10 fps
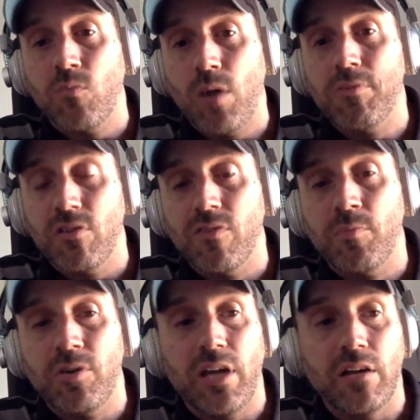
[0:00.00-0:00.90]
web server
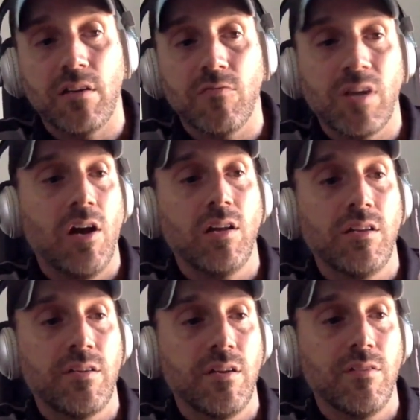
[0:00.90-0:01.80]
protection,
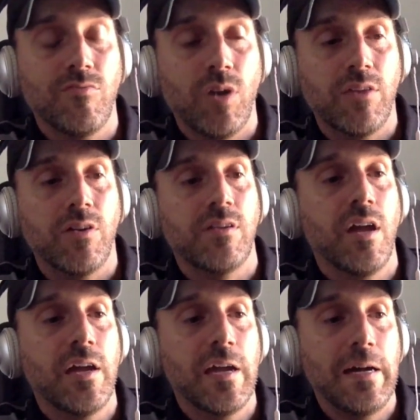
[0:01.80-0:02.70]
regardless mm-hmm. of whether it's a...